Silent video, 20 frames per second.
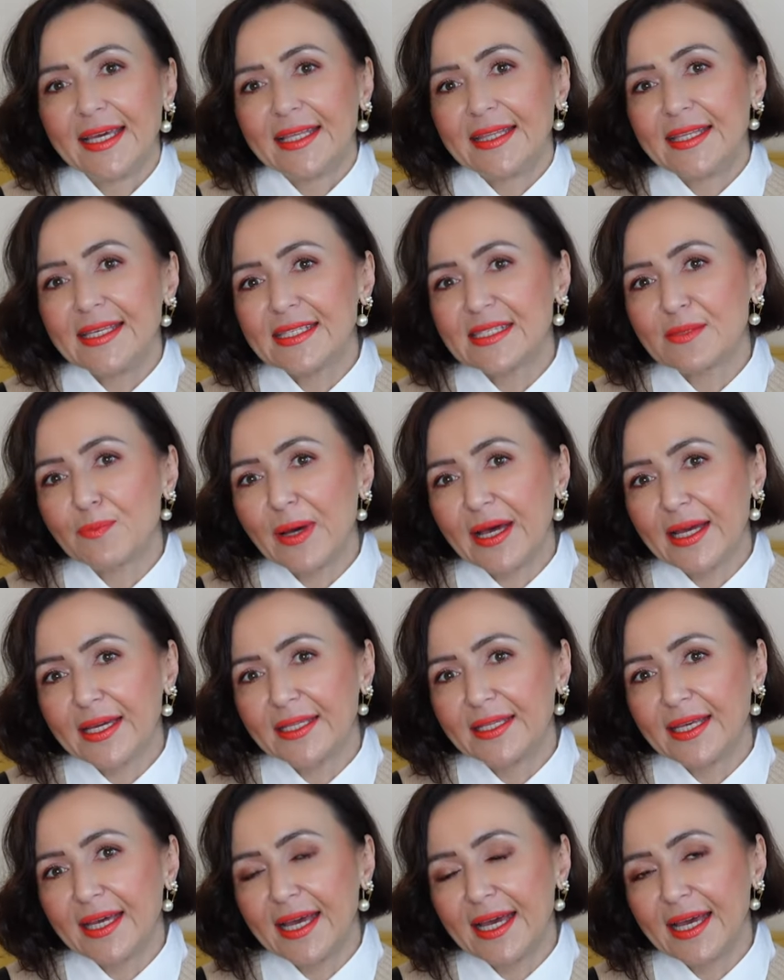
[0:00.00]
These
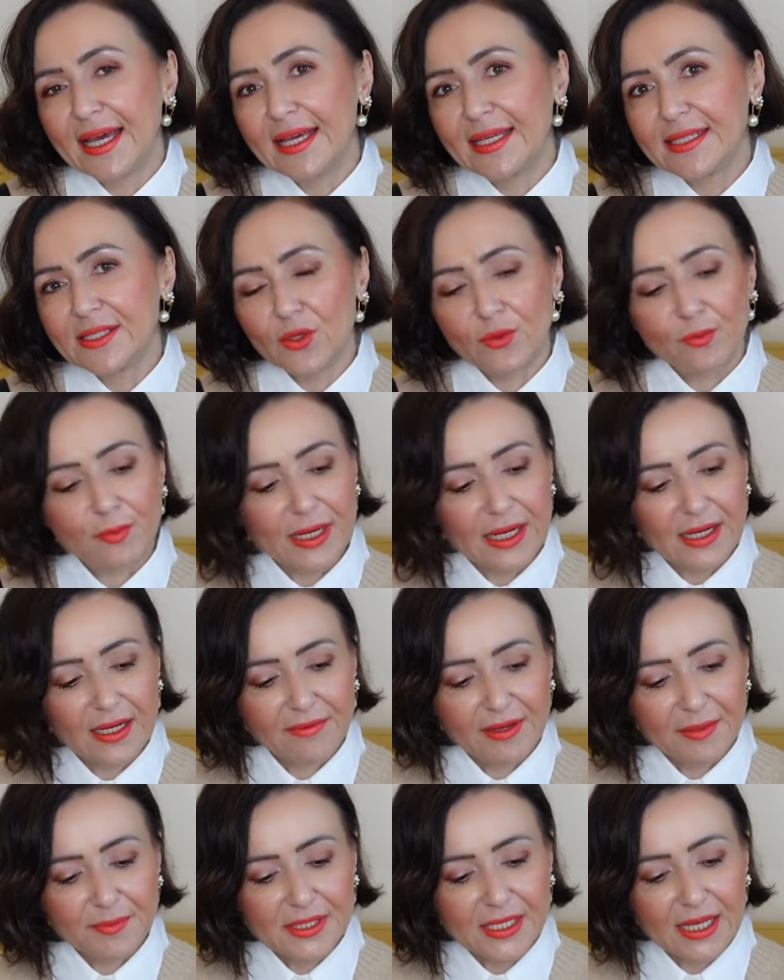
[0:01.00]
bucket hats on Prada
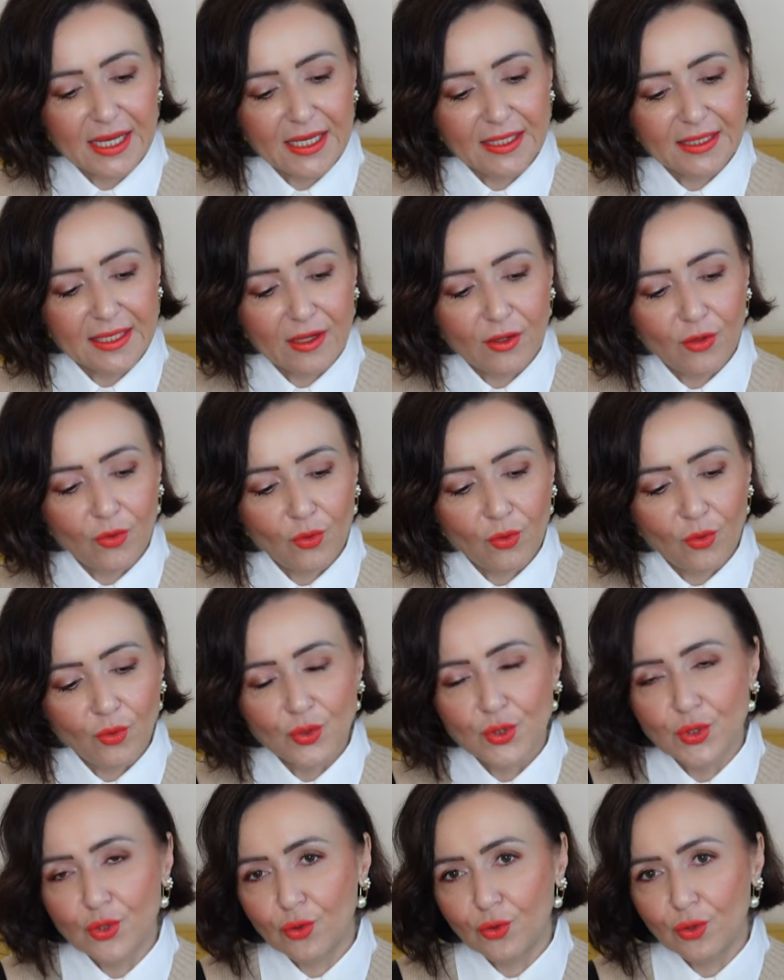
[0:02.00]
website are
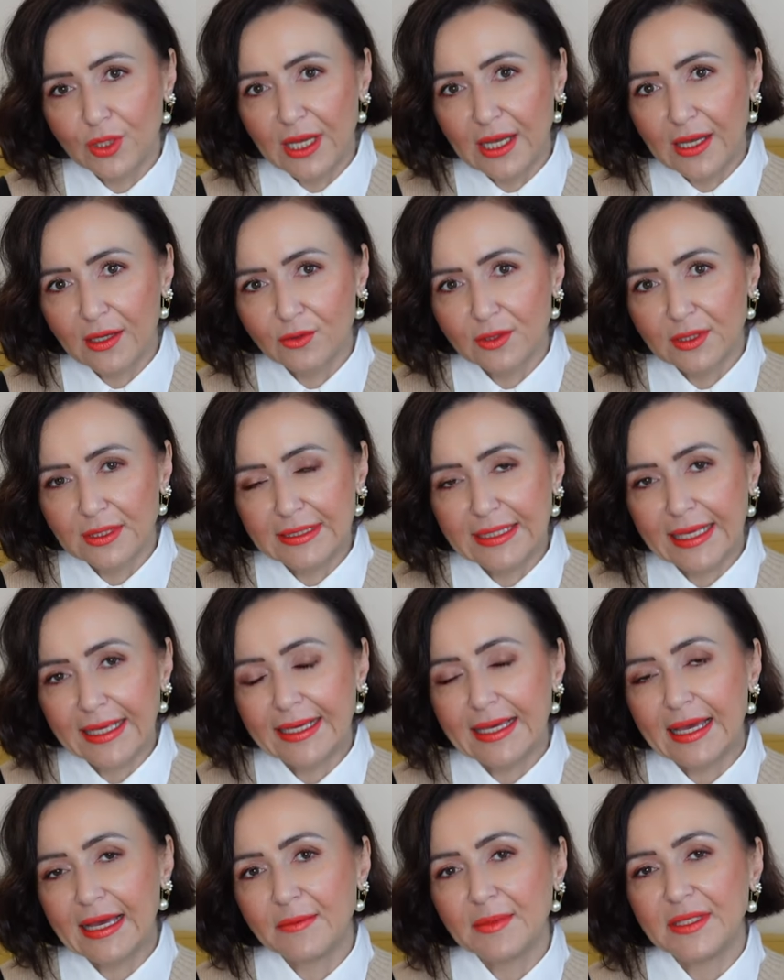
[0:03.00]
all sold out. They
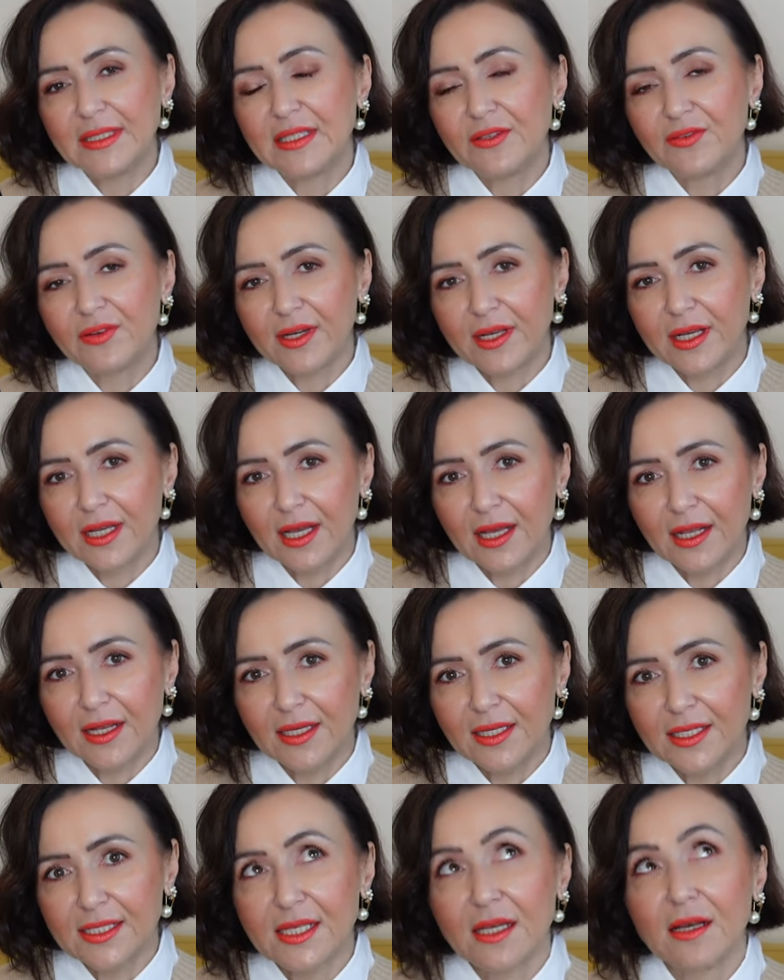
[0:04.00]
come in different
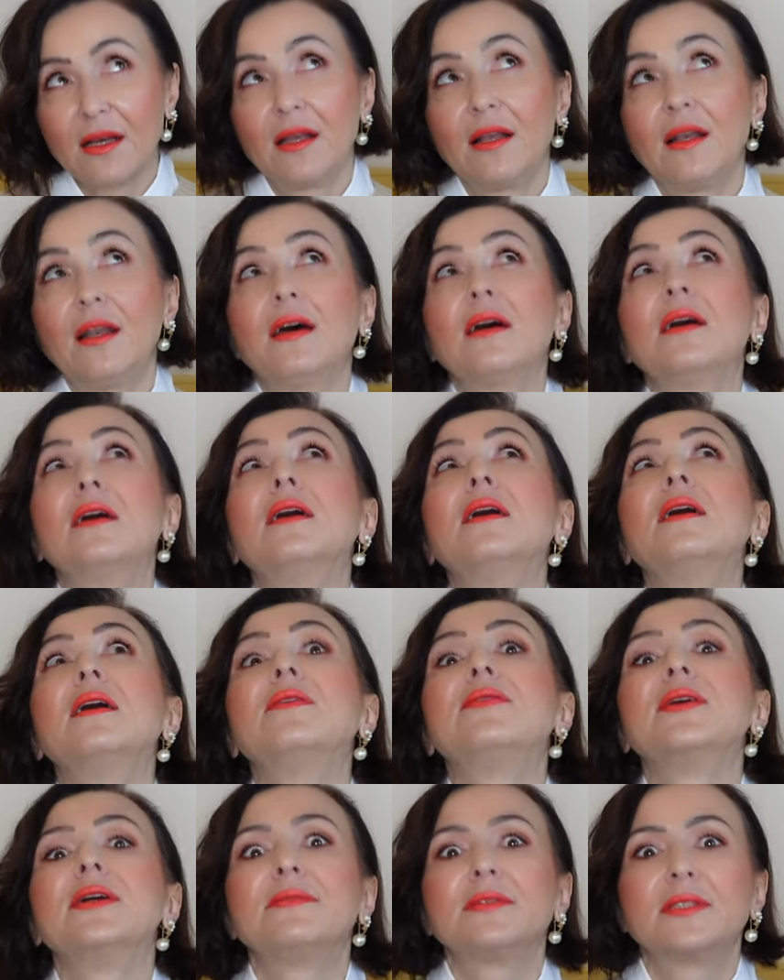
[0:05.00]
colors. I
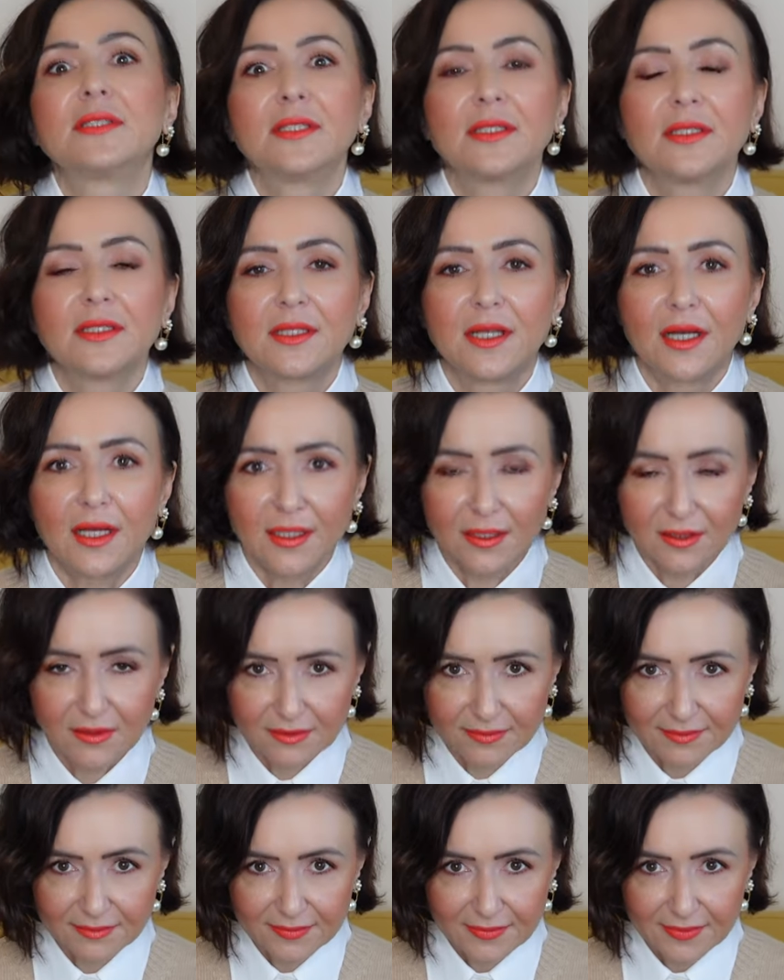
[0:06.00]
love every single color
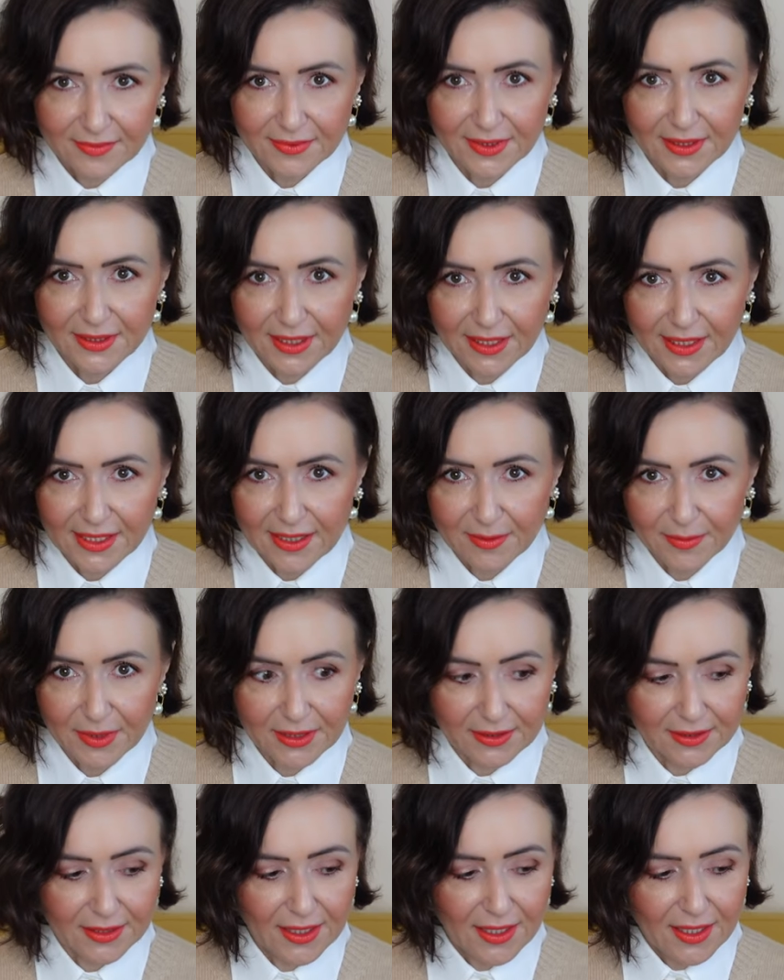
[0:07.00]
that they come
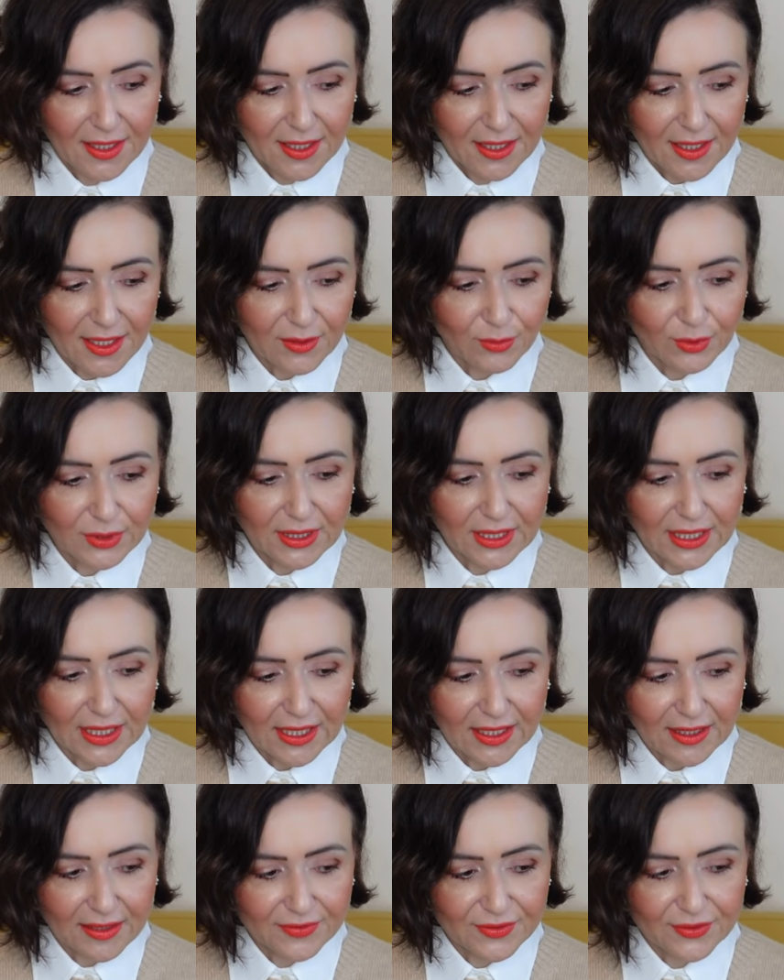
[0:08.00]
in. I would
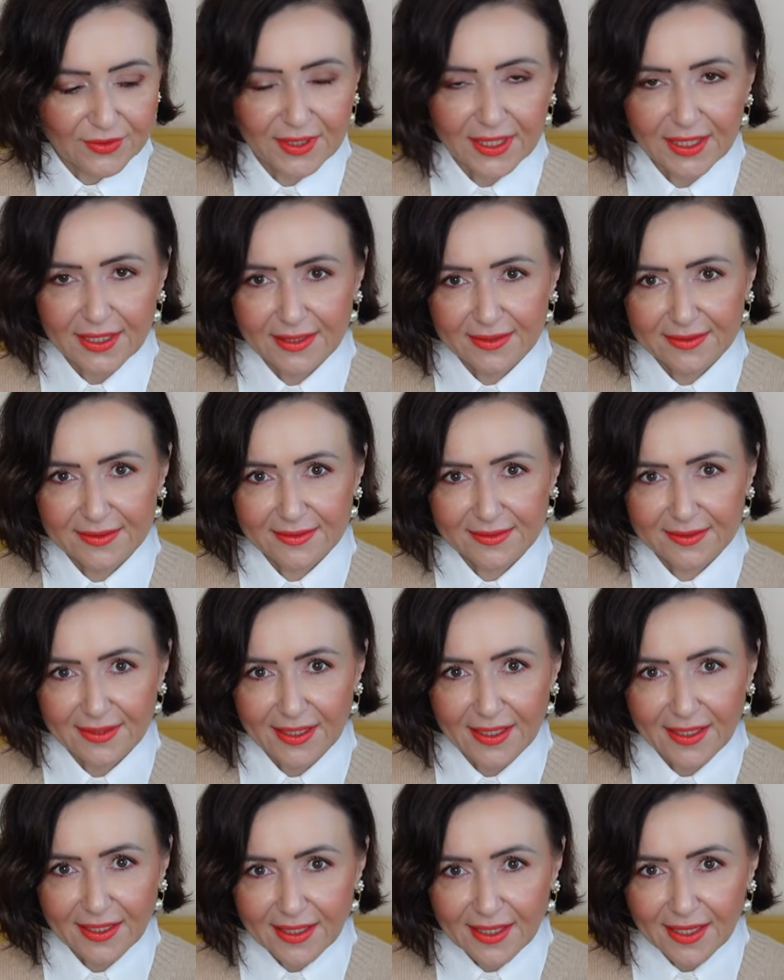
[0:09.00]
love to get
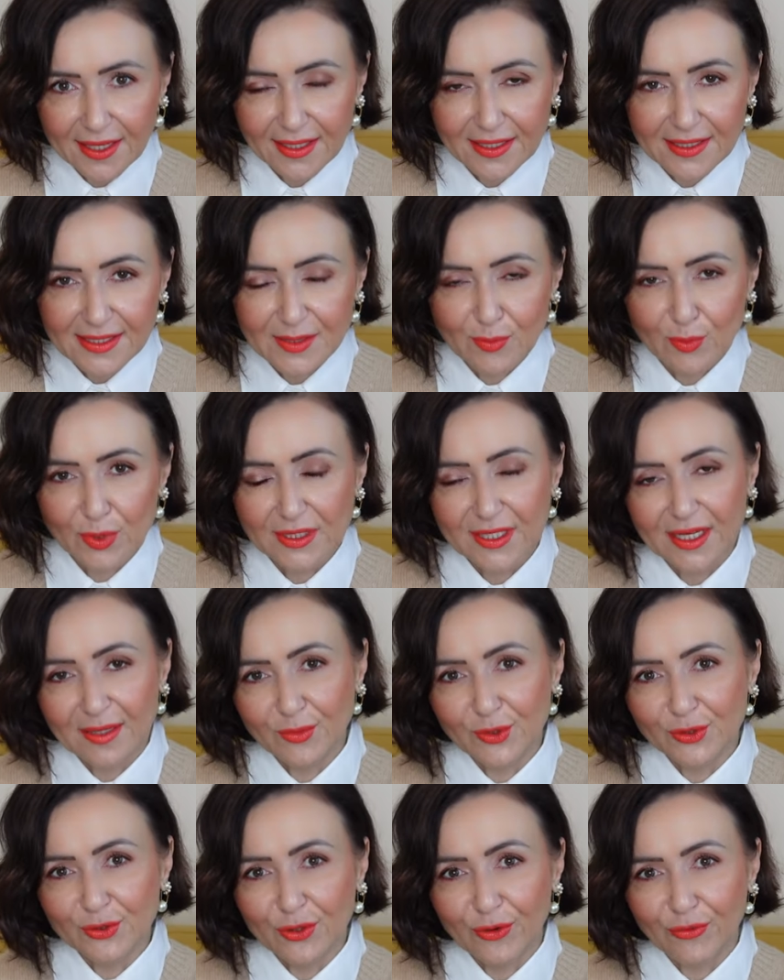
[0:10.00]
other colors, but I'm
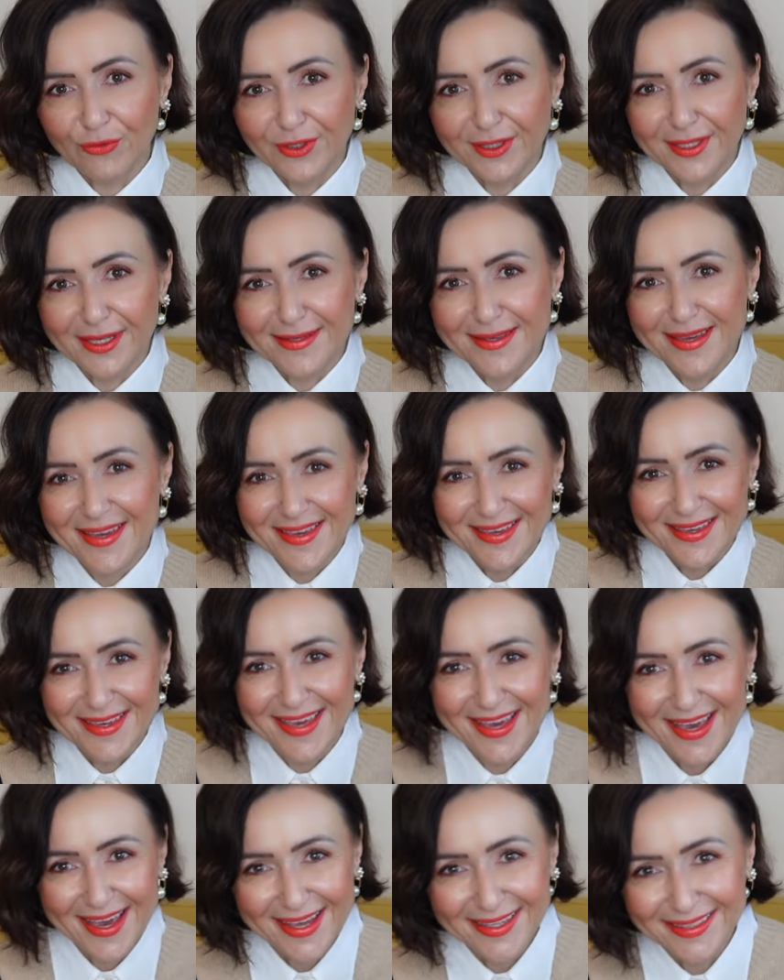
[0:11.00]
not
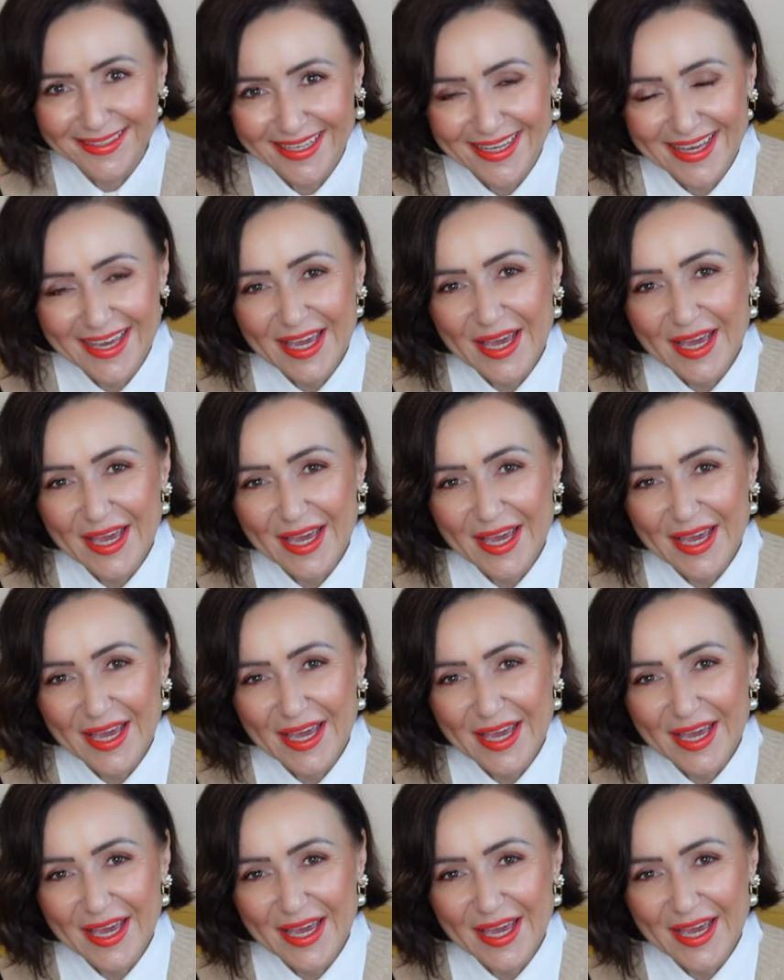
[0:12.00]
confident yet.